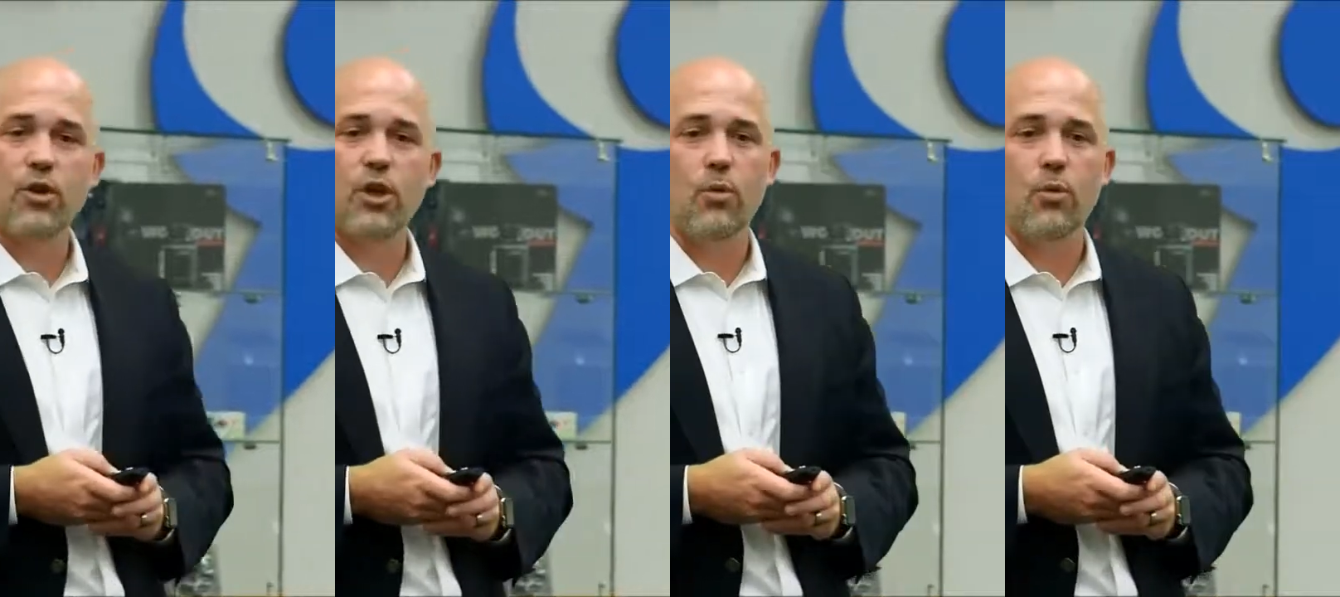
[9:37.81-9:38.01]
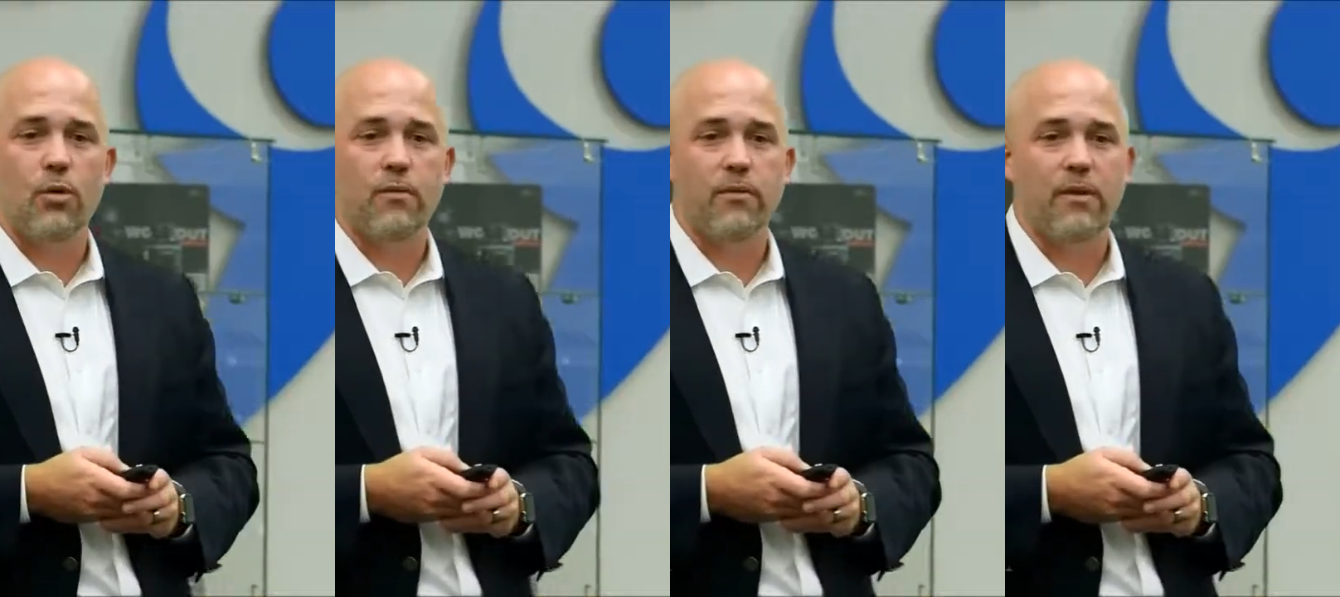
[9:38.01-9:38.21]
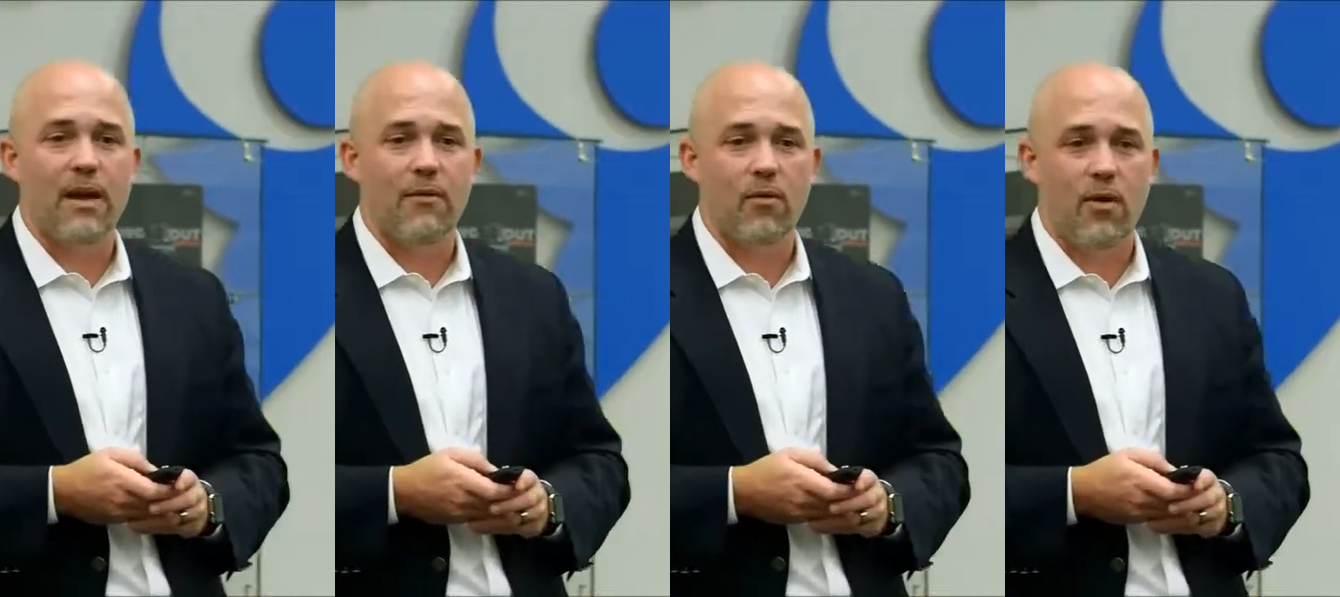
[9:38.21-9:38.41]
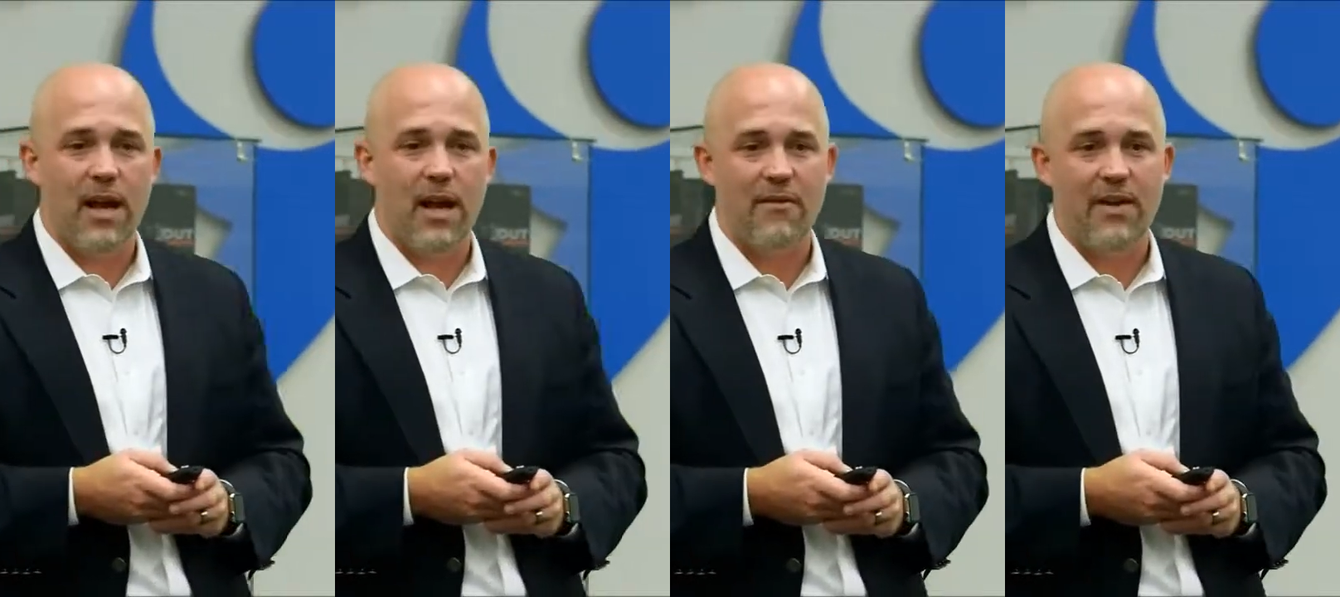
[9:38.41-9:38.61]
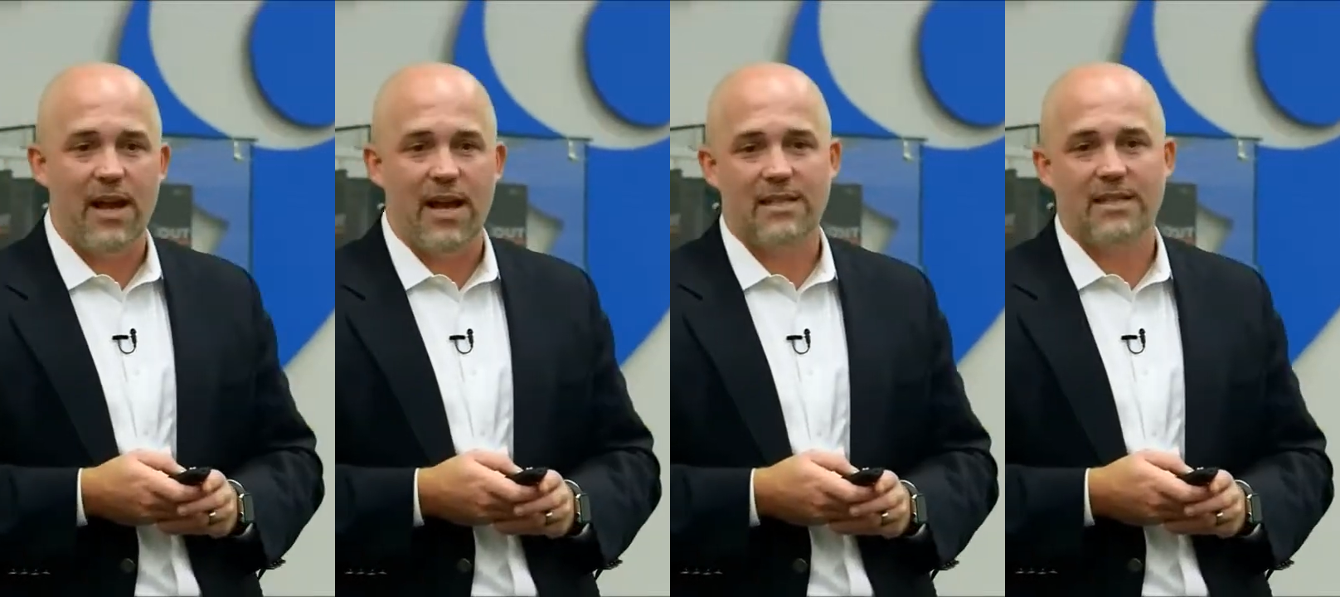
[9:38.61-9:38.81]
You will never
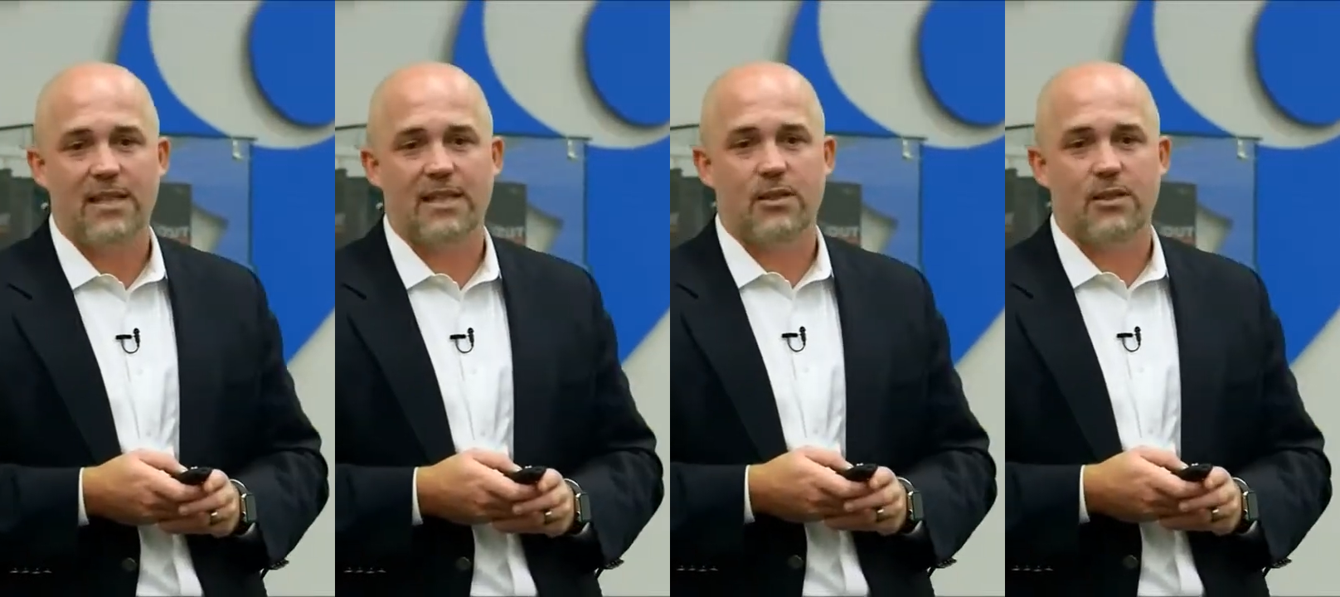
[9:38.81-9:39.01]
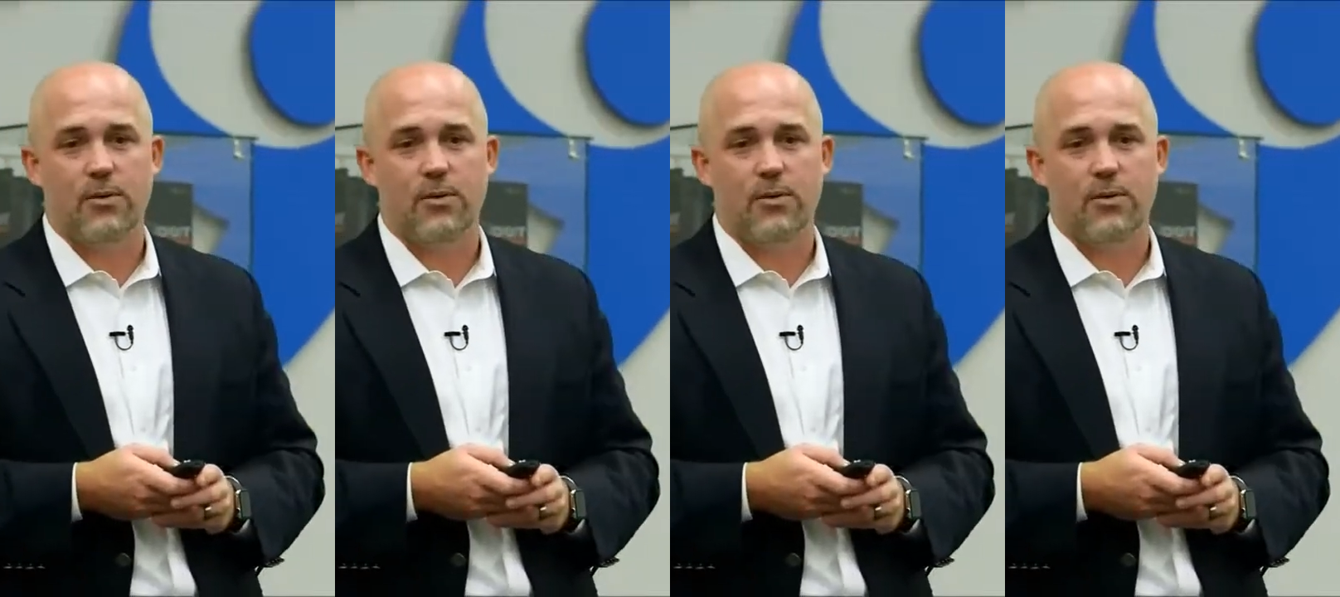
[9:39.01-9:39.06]
have access